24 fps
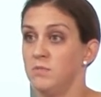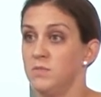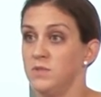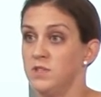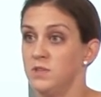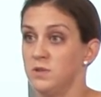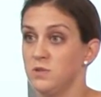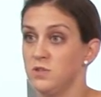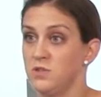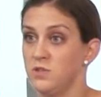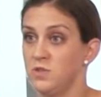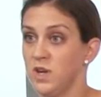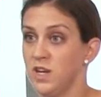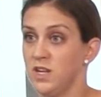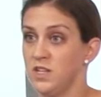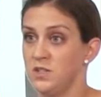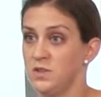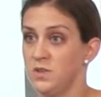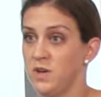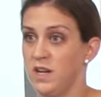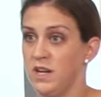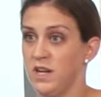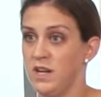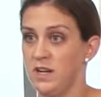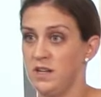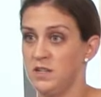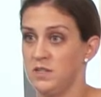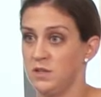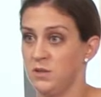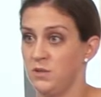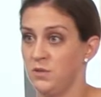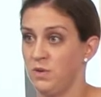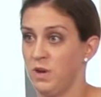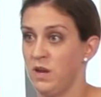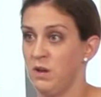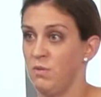So strength training is
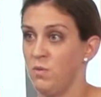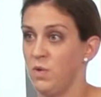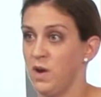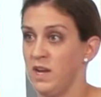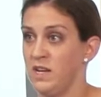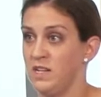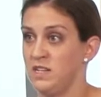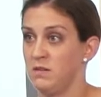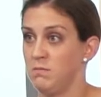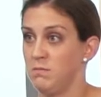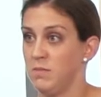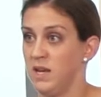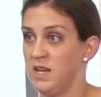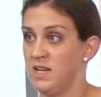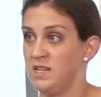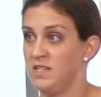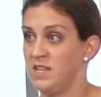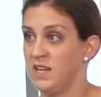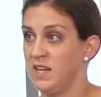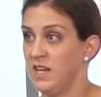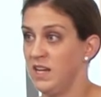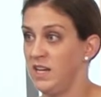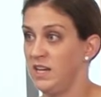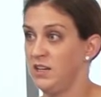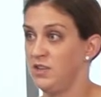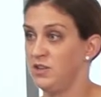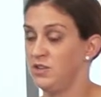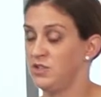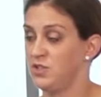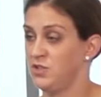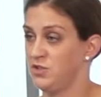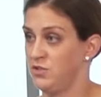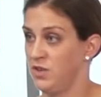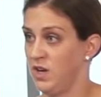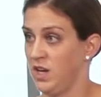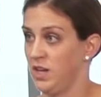a great way to maintain your
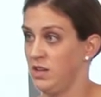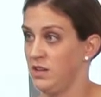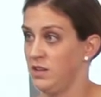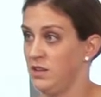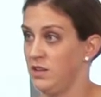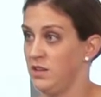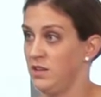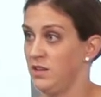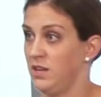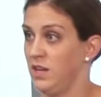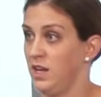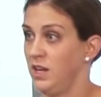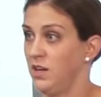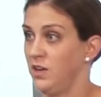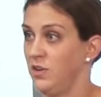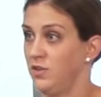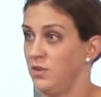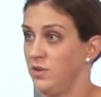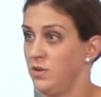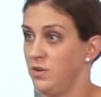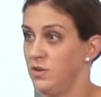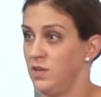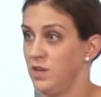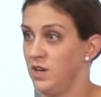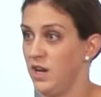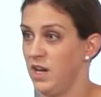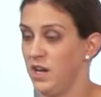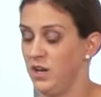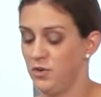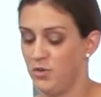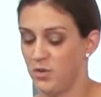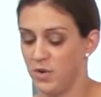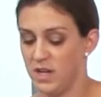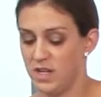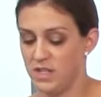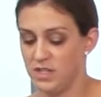strength,
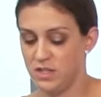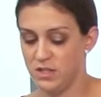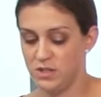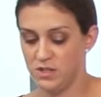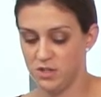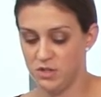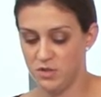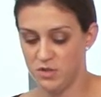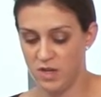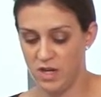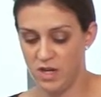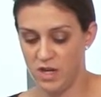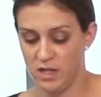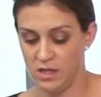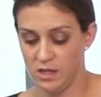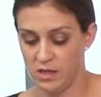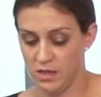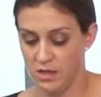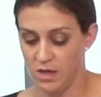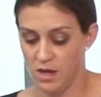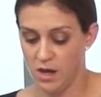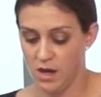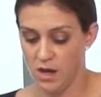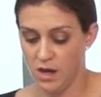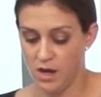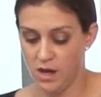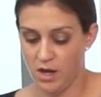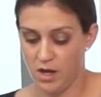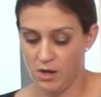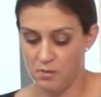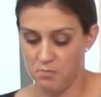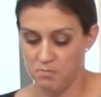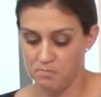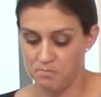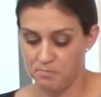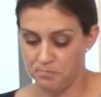increase your strength,
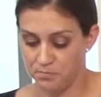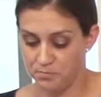and